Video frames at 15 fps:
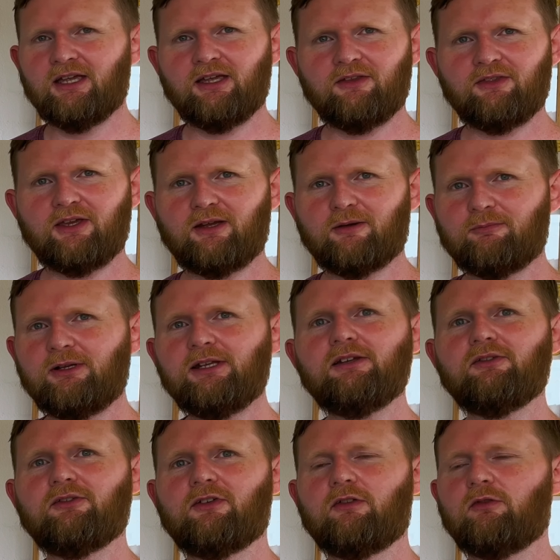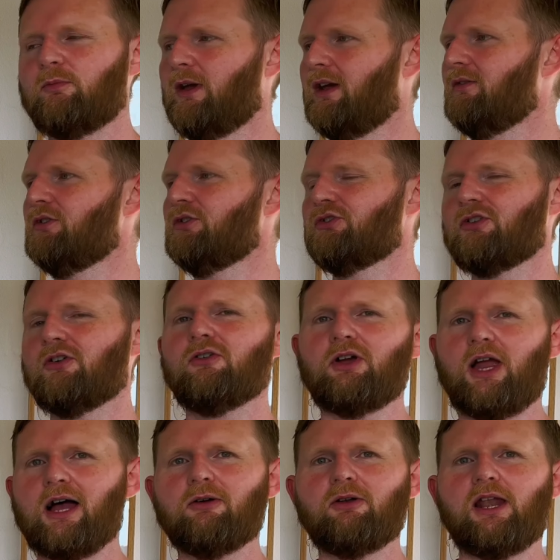they completely transparent talk
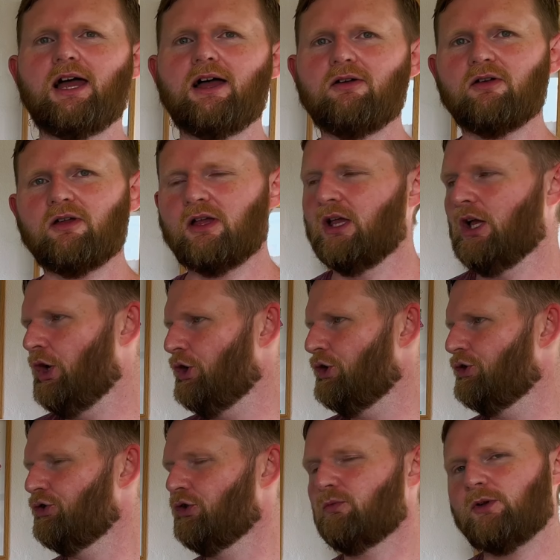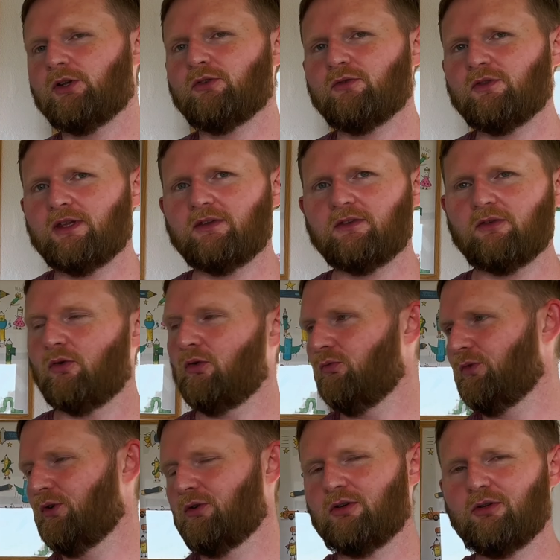out loud. Should we do this? Oh,
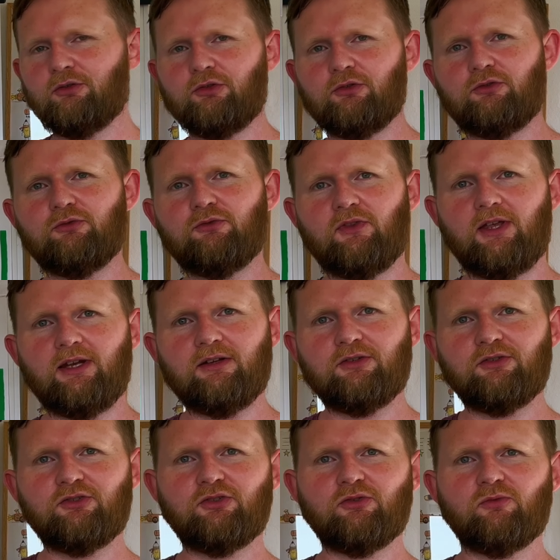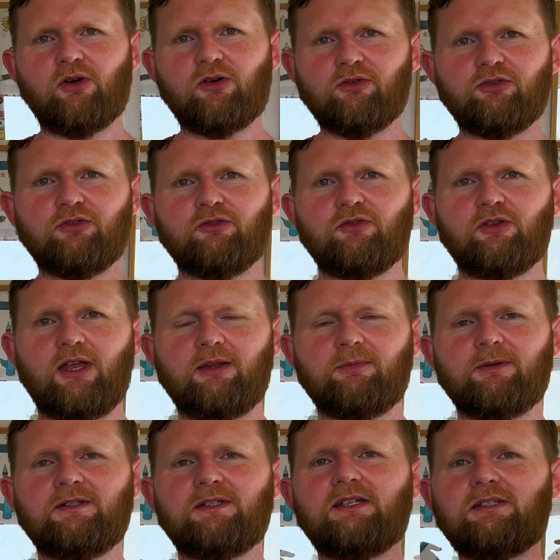we could also do that. So us as
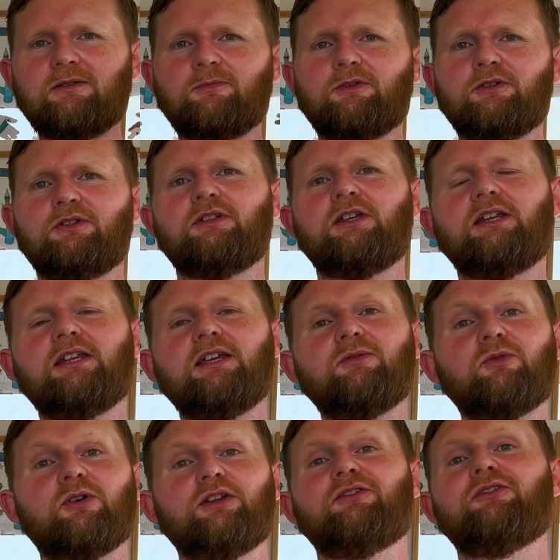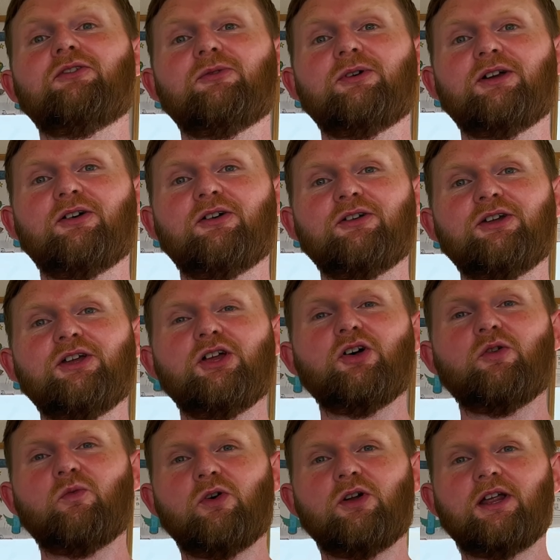participants can hear what is going on.
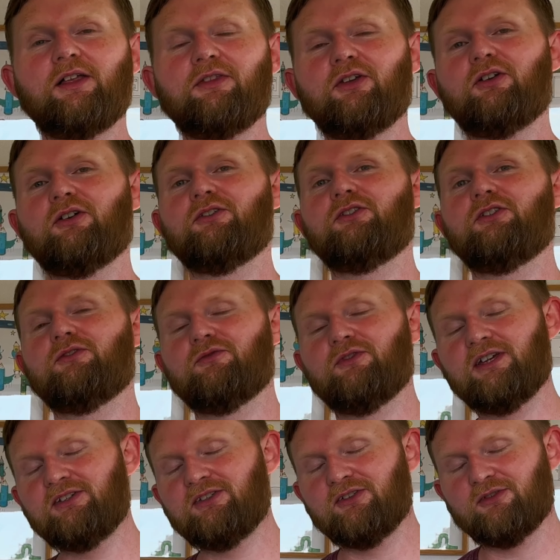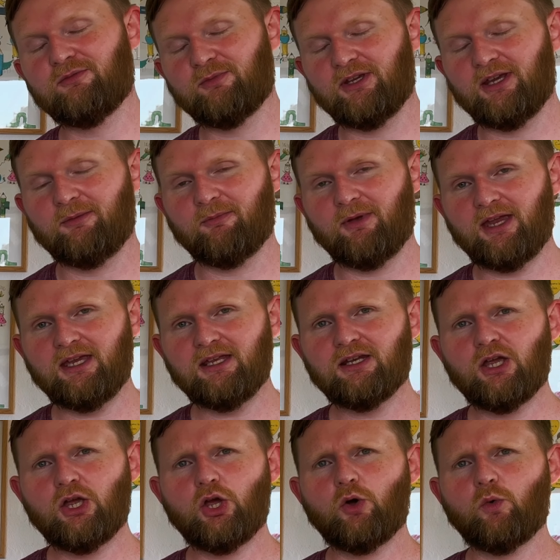What are the considerations being made?
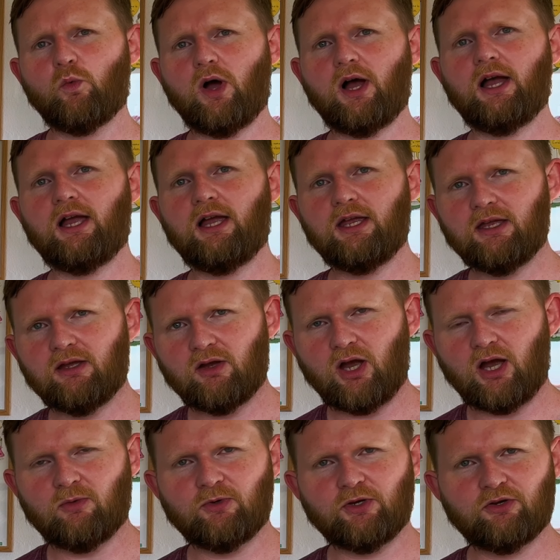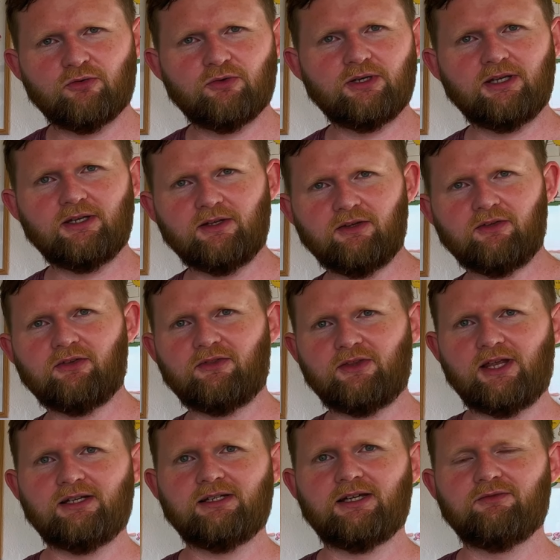Why are we going in this or
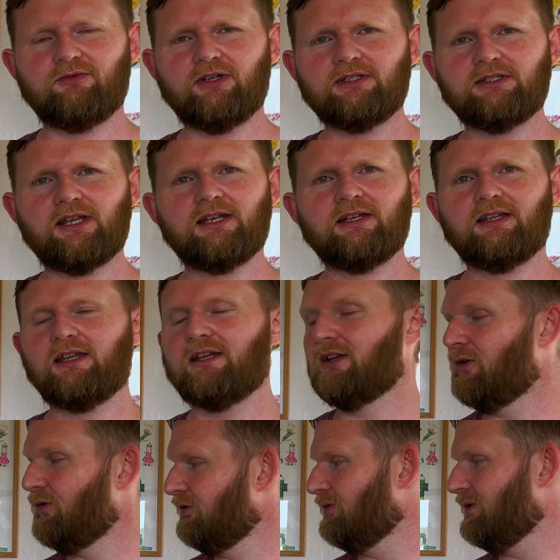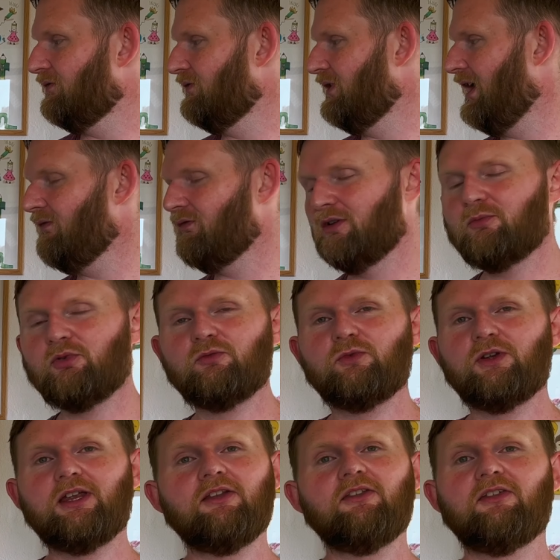that direction? And then also, if we have input, we
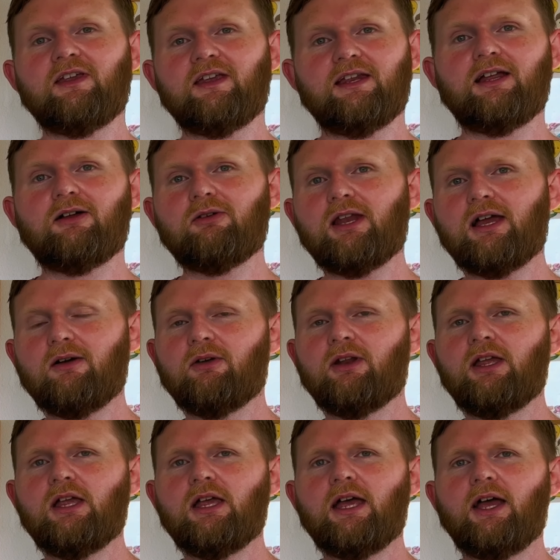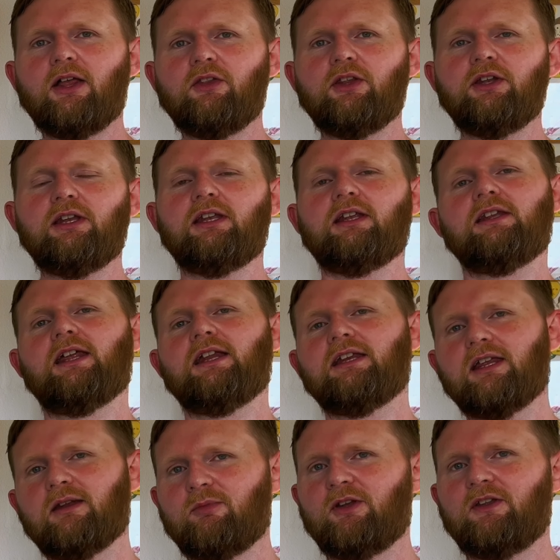can say it out loud. And then that
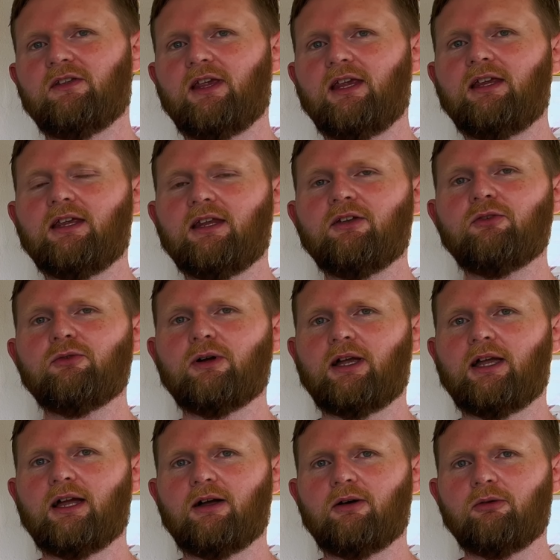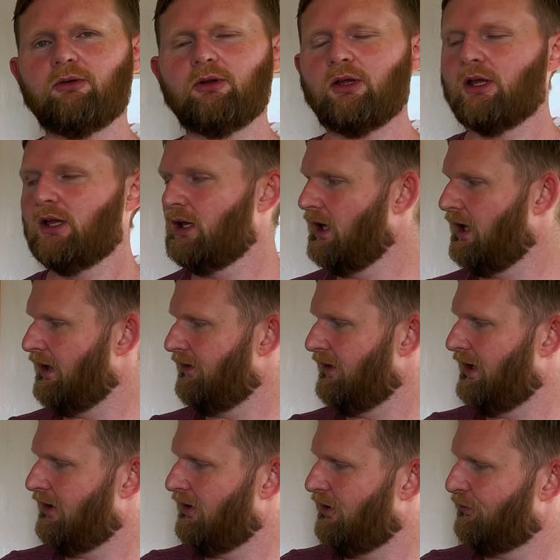can be taken into account. And
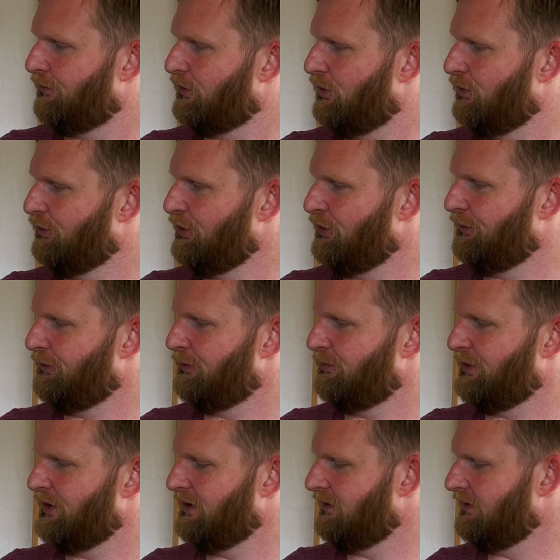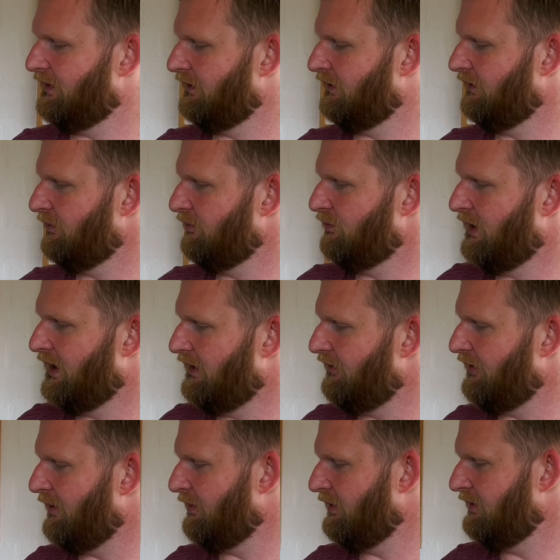that, of course, also brings this pair up.